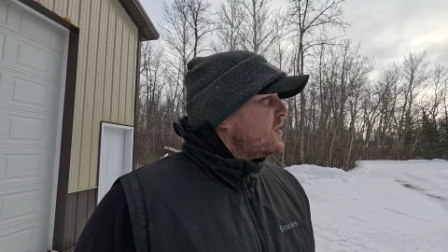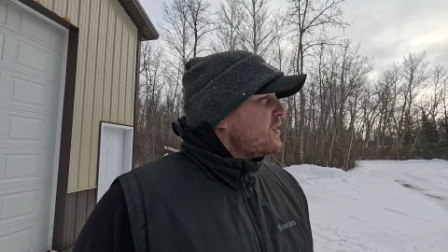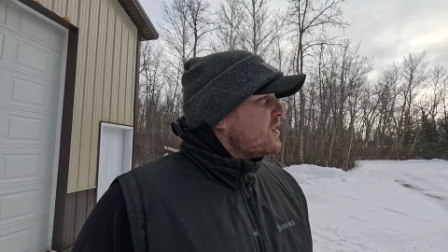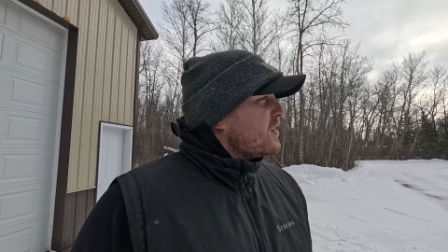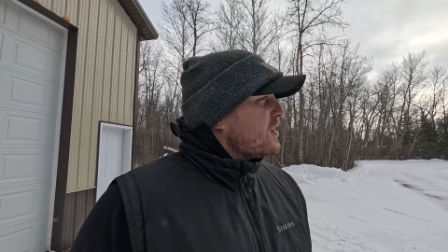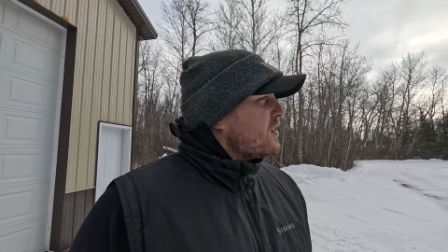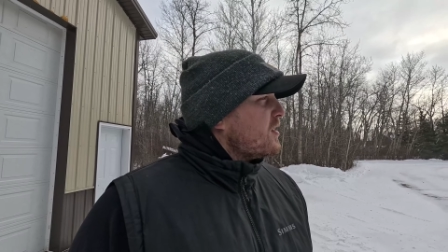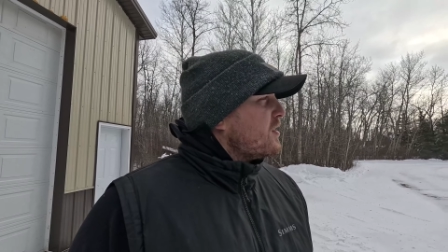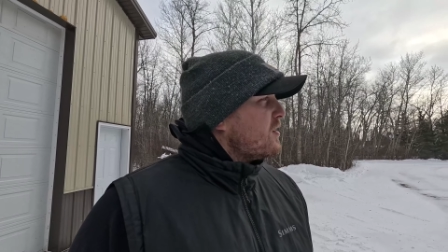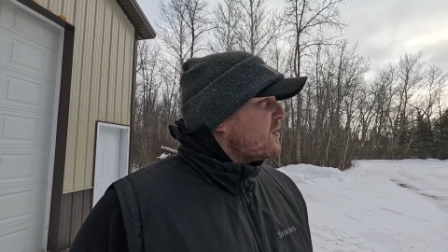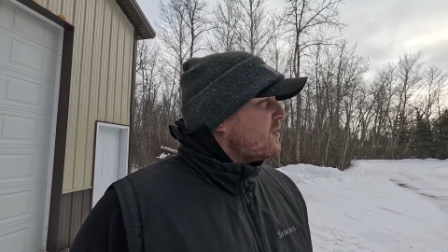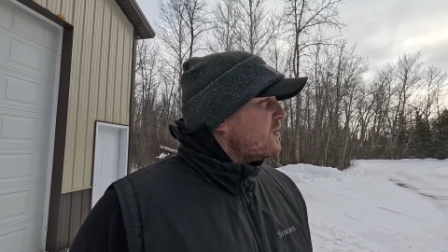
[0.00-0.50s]

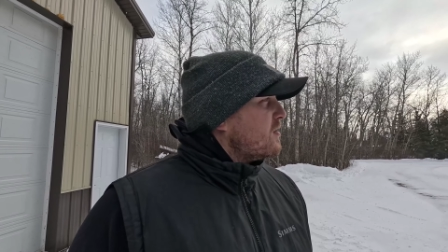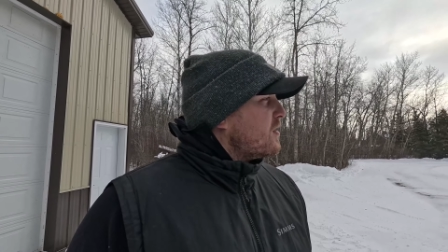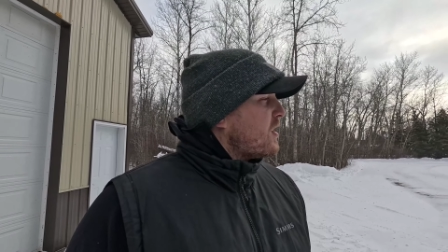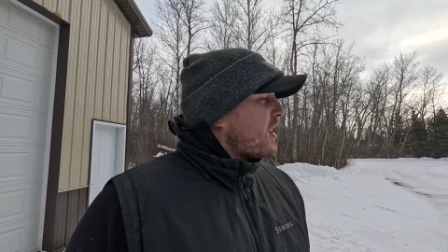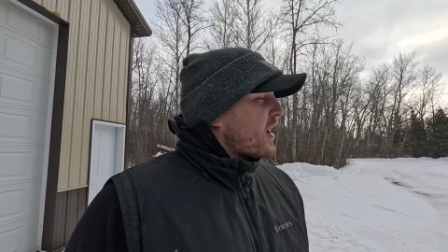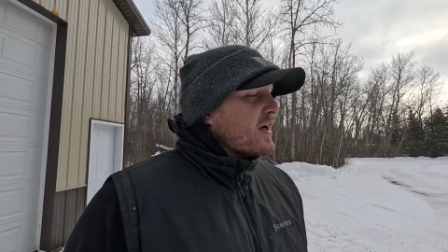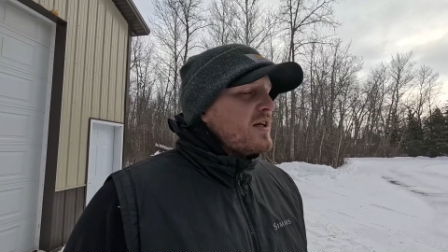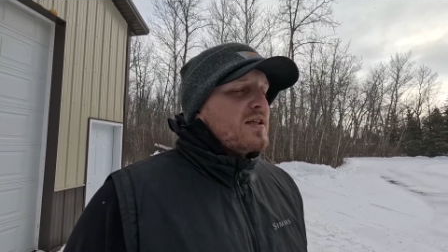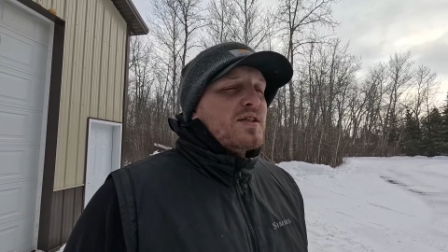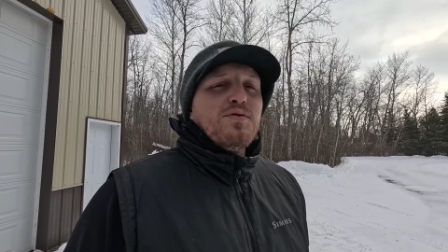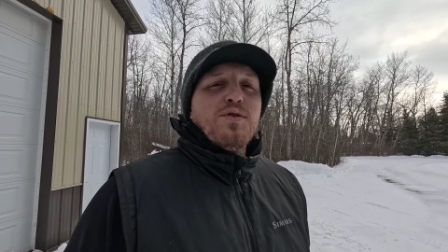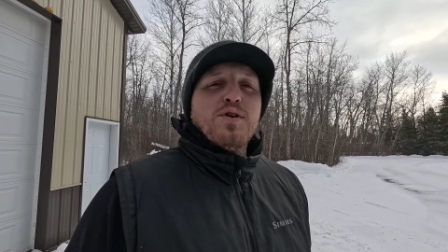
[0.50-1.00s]
you know,
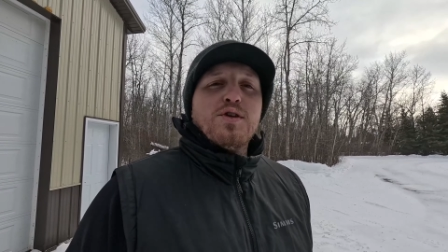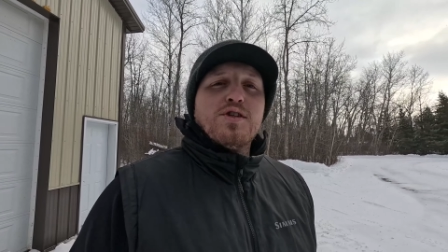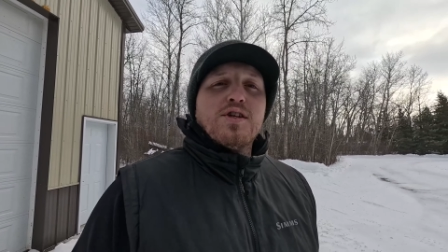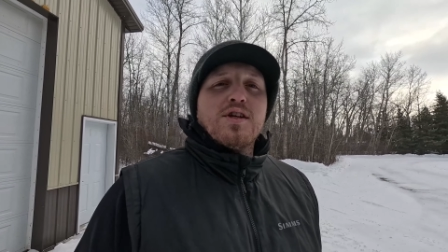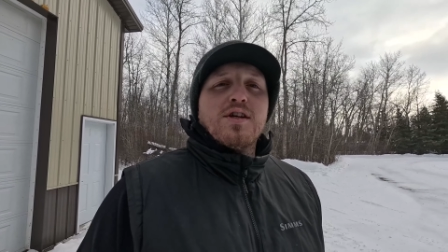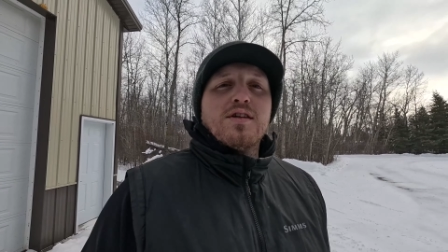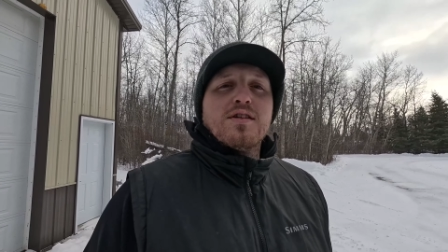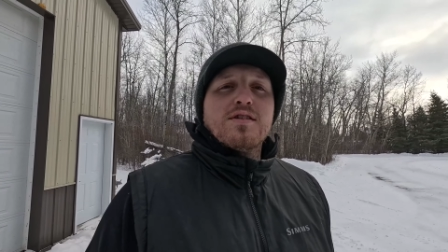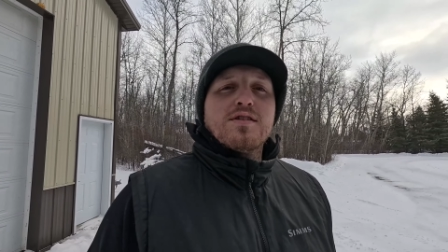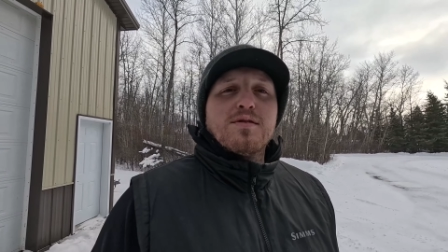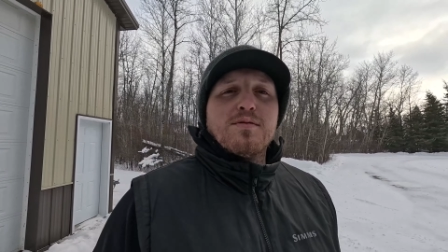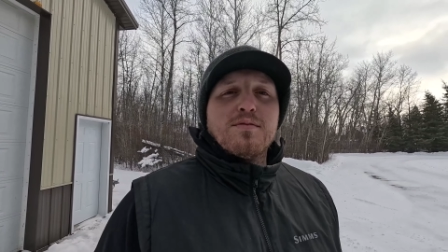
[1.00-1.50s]
ice
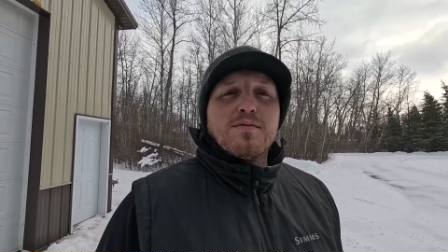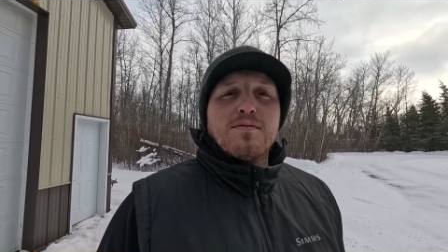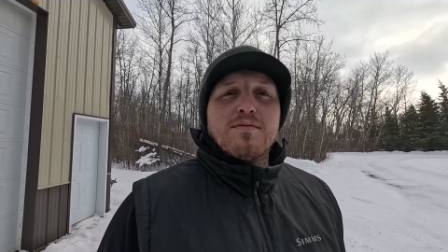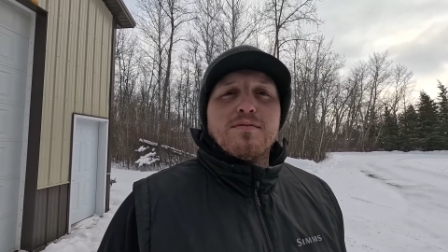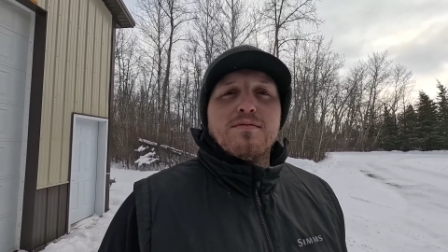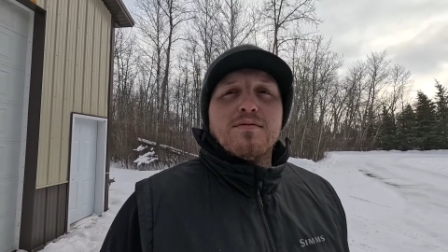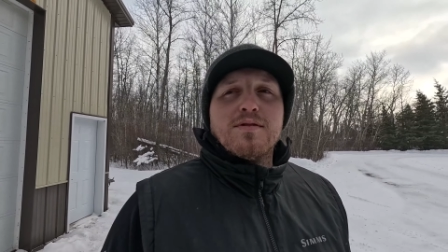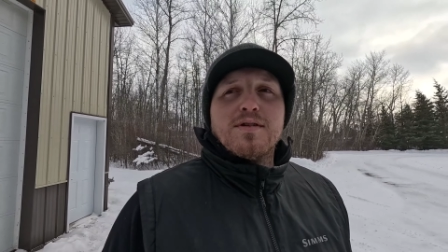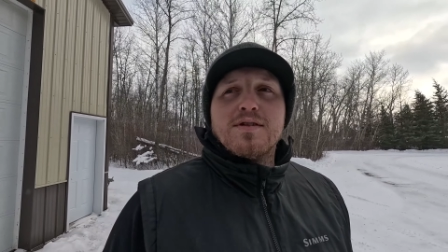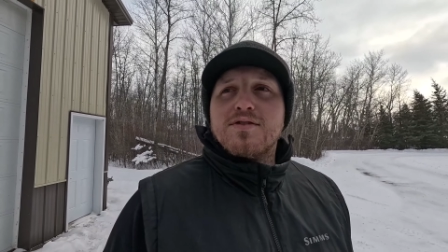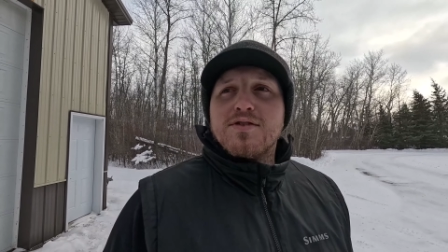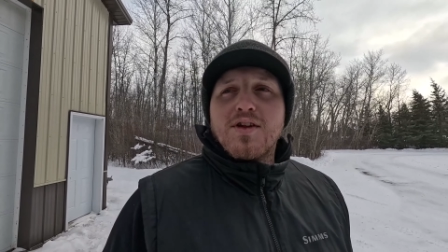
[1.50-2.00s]
fishing
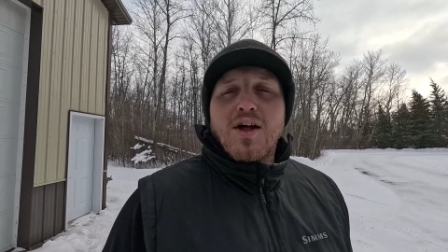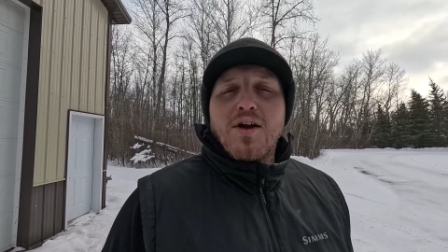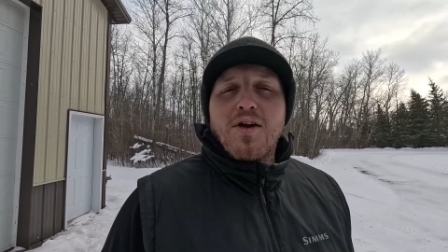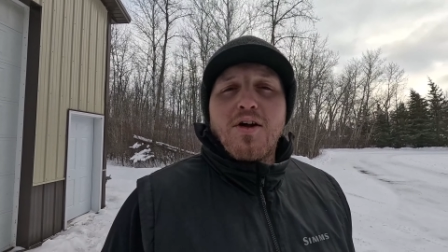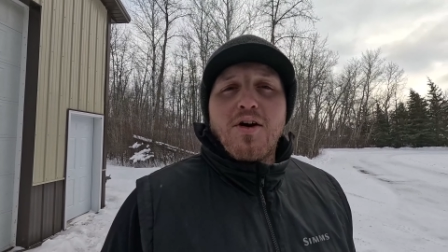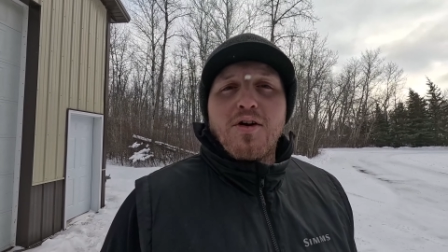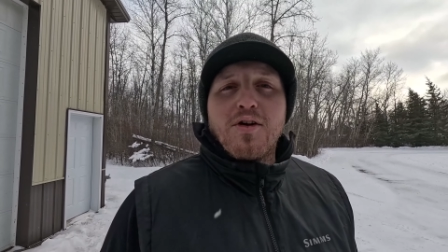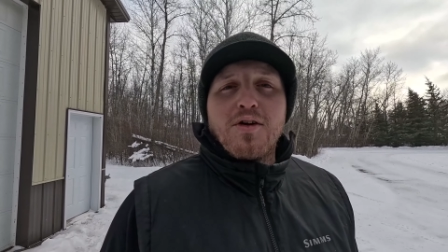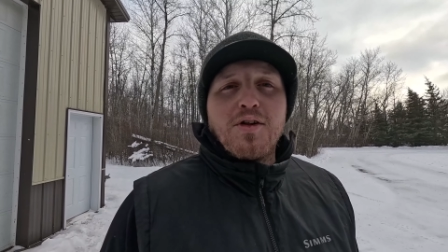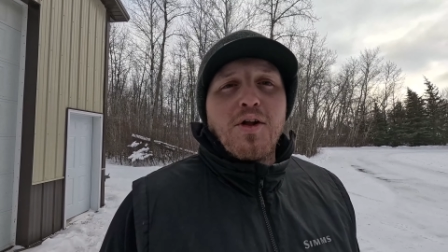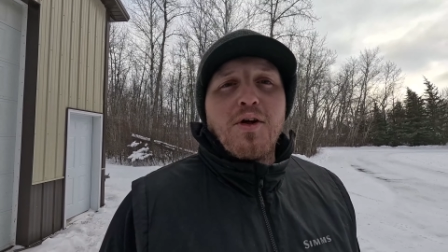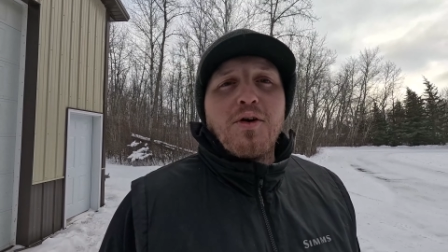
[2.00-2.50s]
it's not
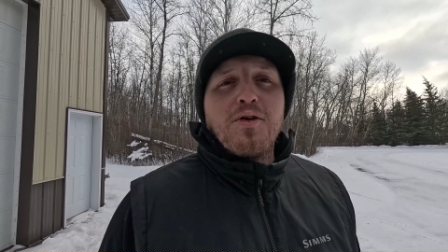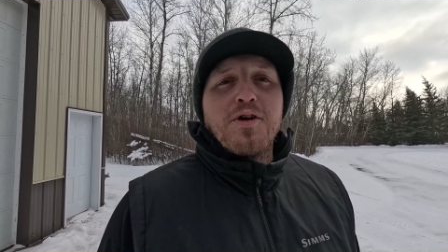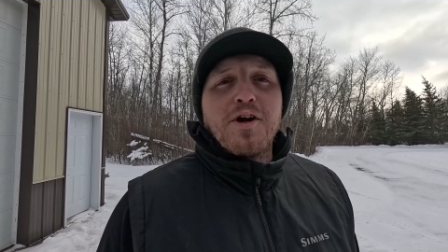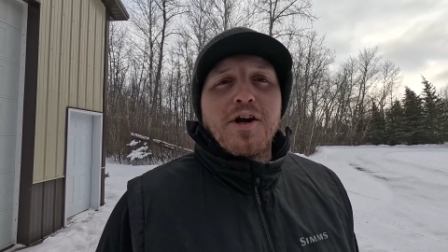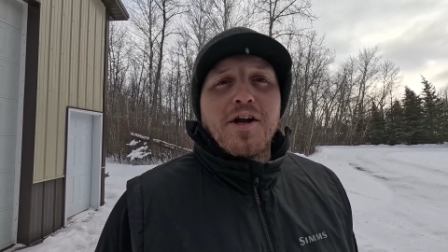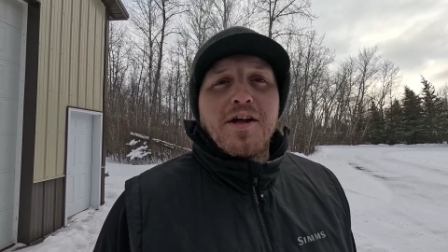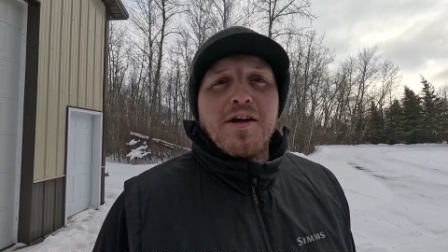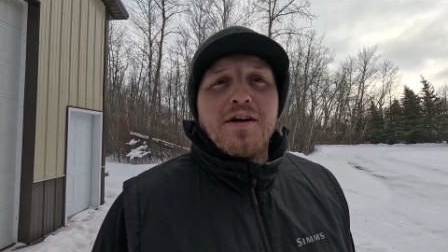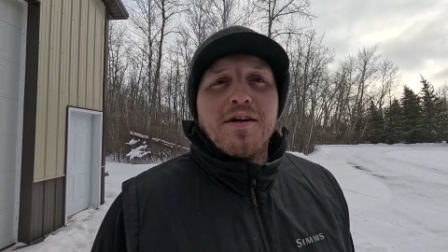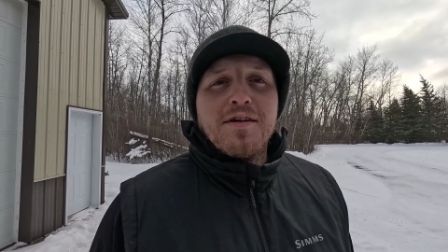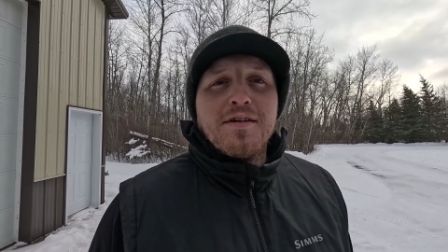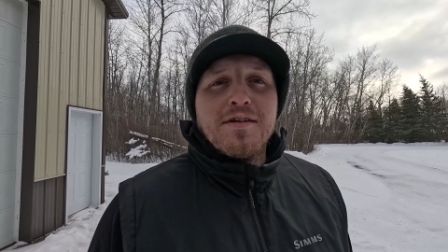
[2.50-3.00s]
all
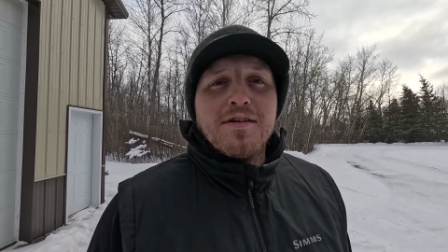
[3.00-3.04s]
glory.